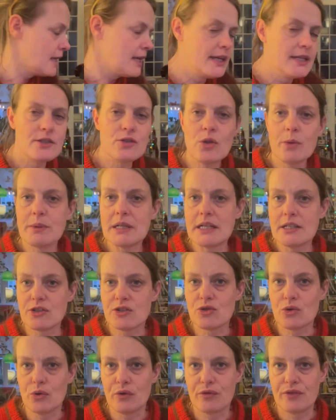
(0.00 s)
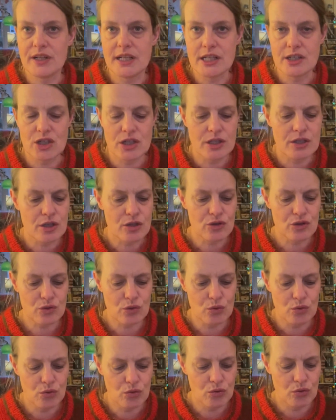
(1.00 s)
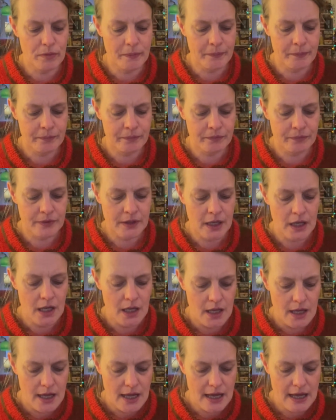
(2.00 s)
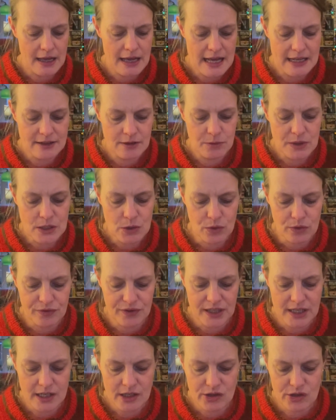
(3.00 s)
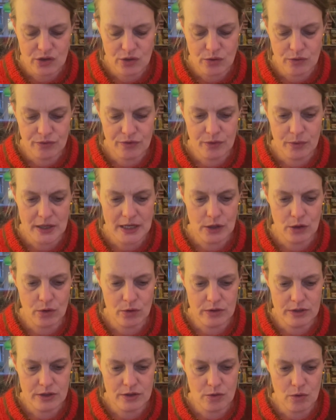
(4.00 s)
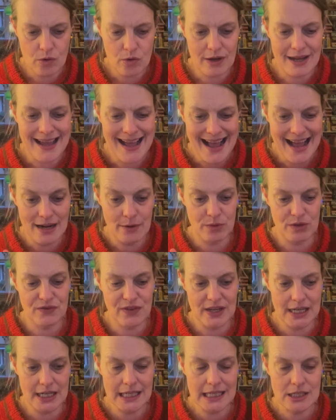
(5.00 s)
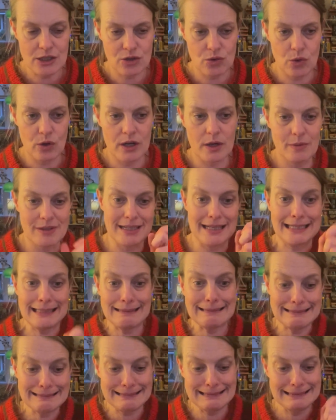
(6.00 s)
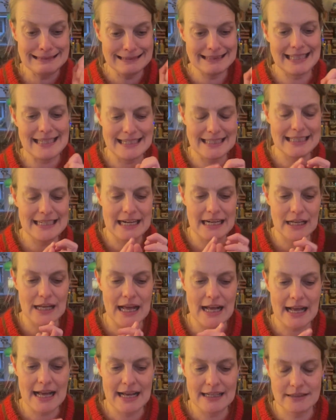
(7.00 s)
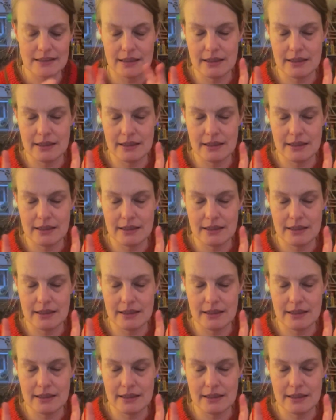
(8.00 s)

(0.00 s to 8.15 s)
it's not been in stock for ages, so I had a wee notification on for when it got in stock, and it was finally in stock. I was like, oh, get it. Like, I had